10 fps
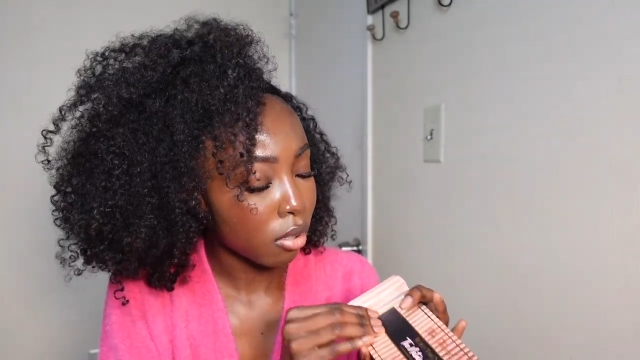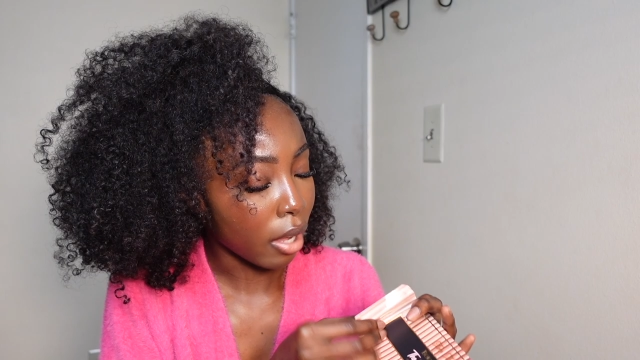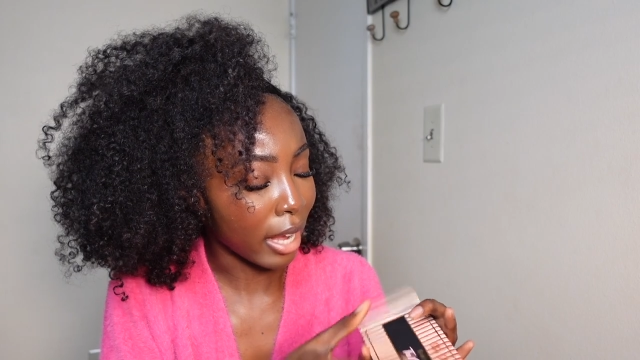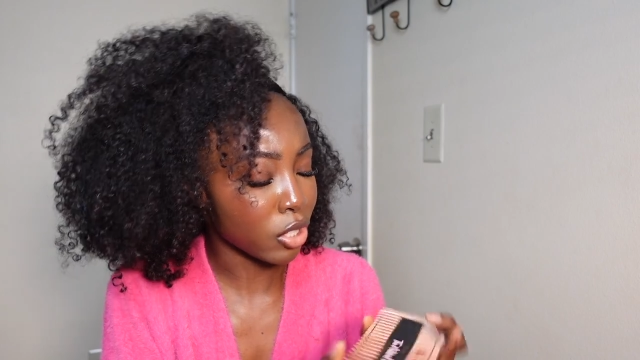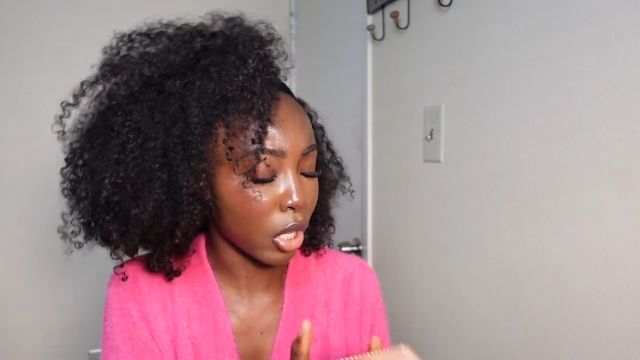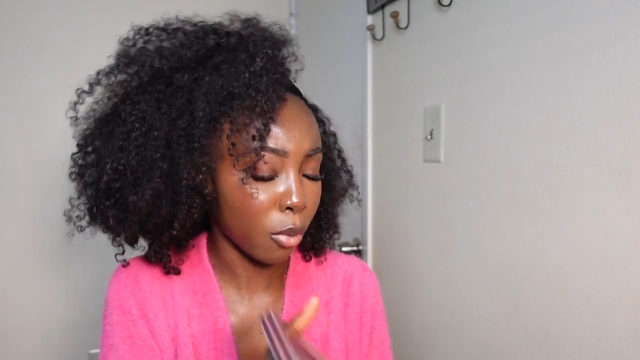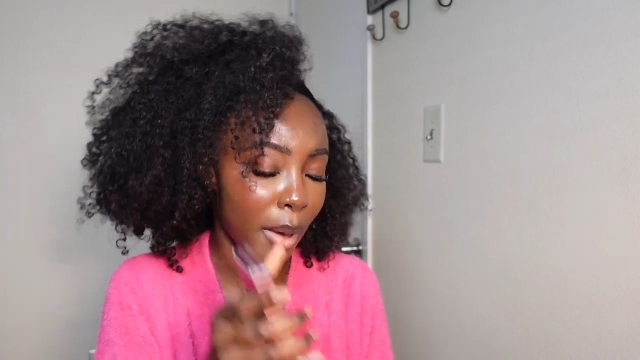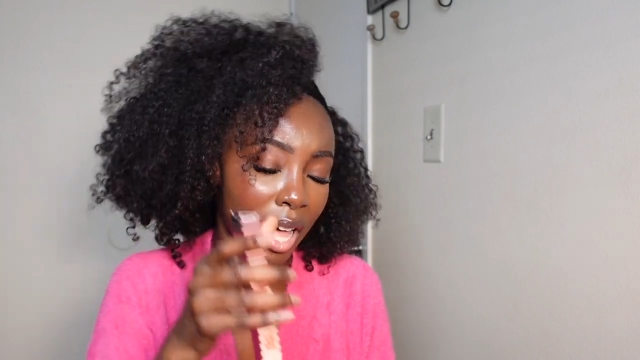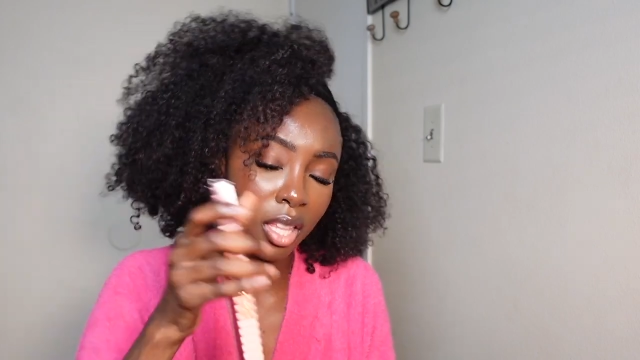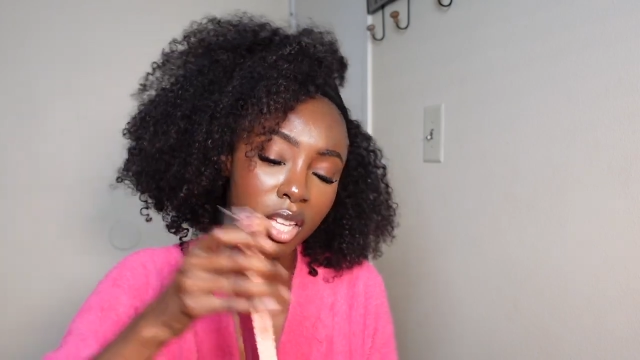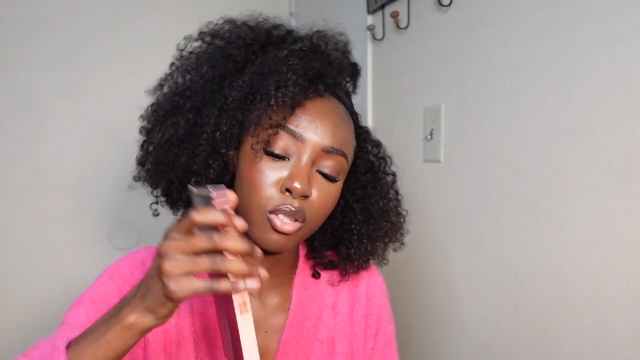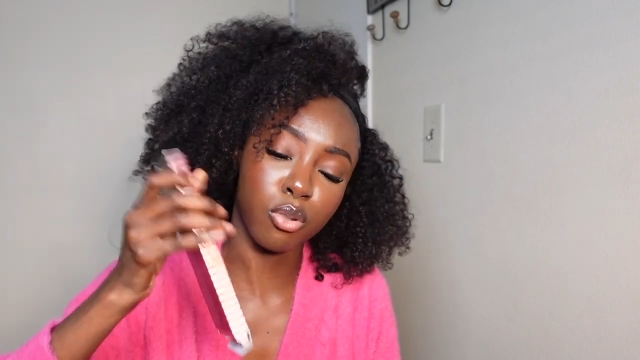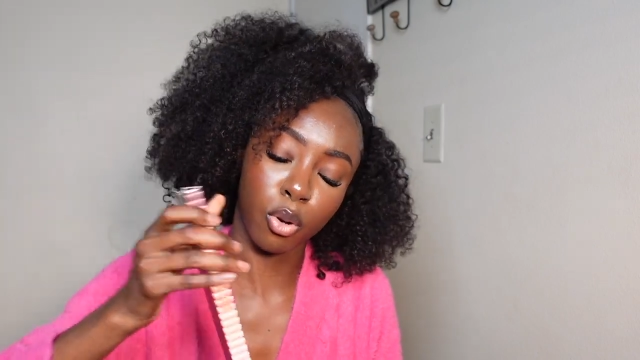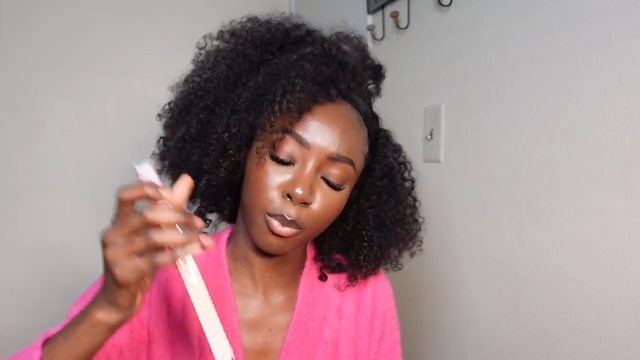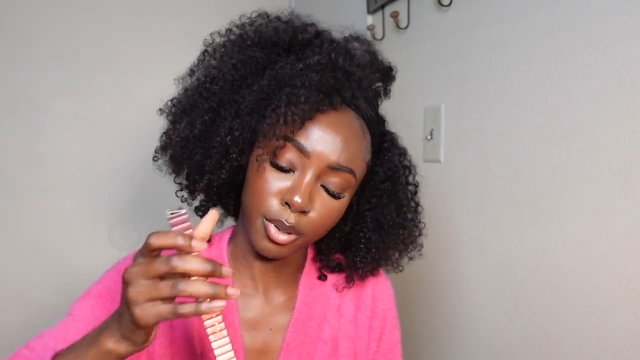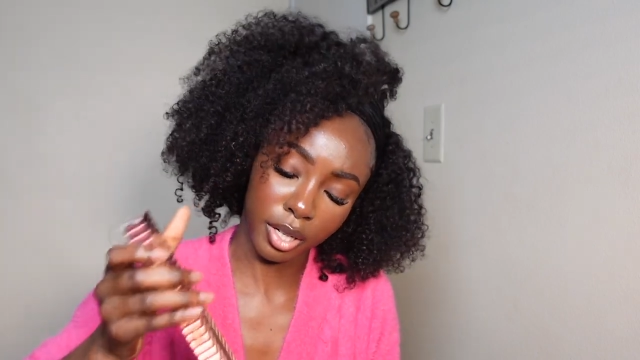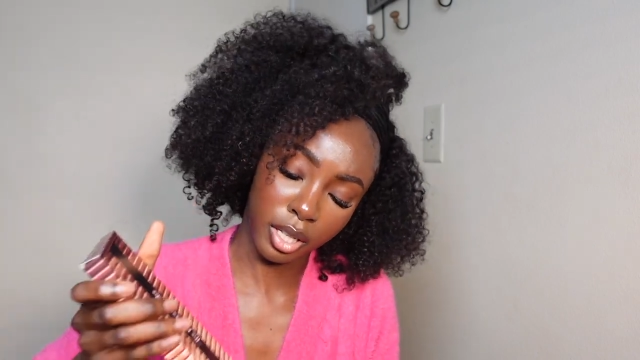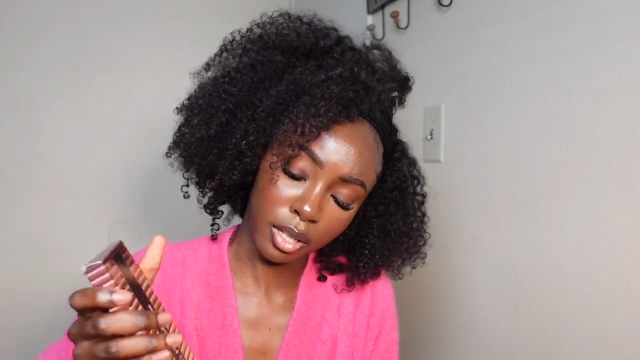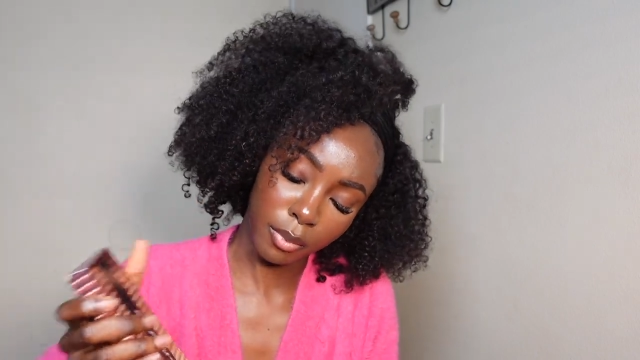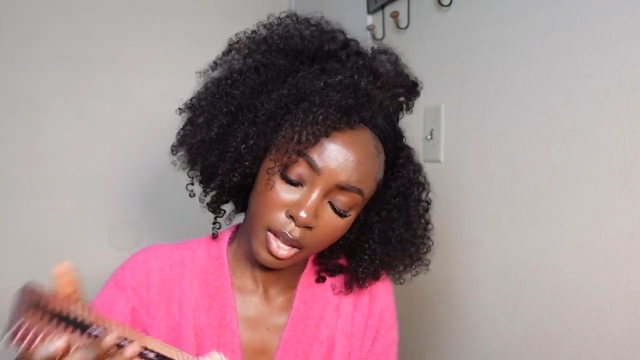eyeshadow palette. It's so
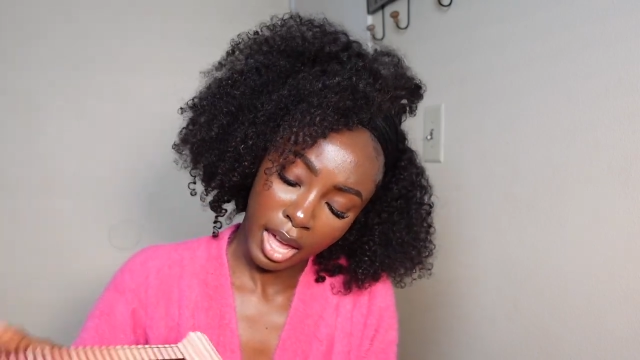pretty.